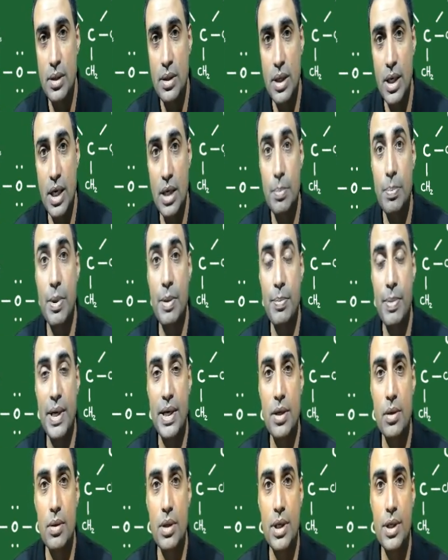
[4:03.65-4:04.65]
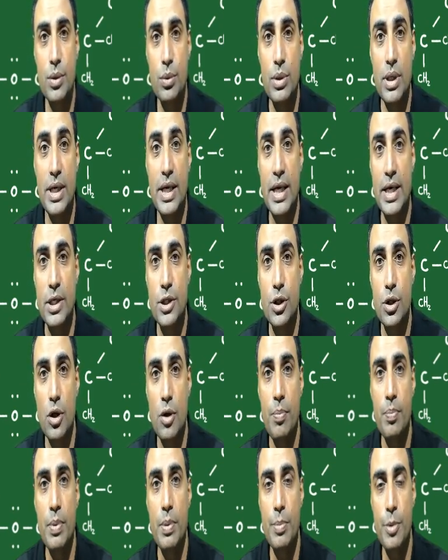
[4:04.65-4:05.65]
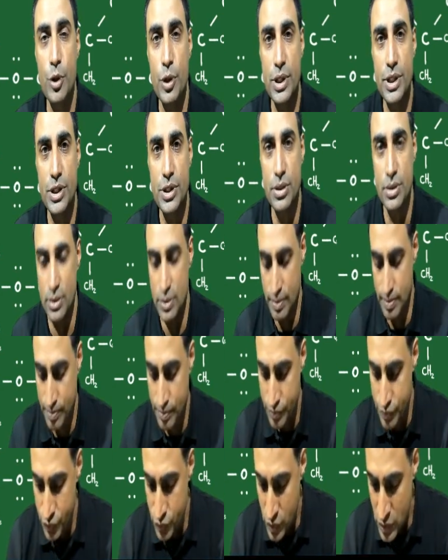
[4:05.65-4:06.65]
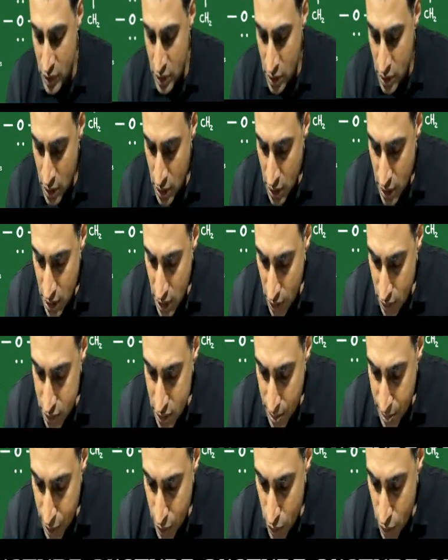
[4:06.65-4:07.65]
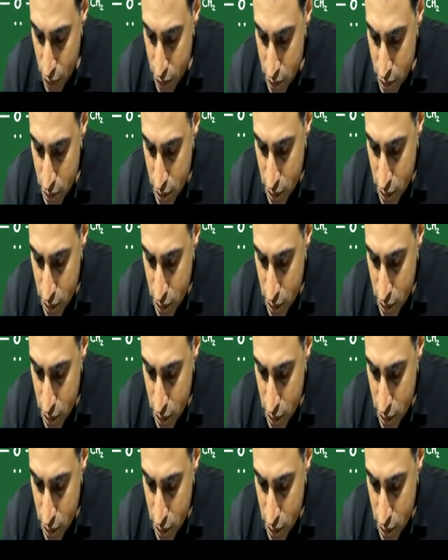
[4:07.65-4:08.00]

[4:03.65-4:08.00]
and perpendicular to the direction of propagation. Now suppose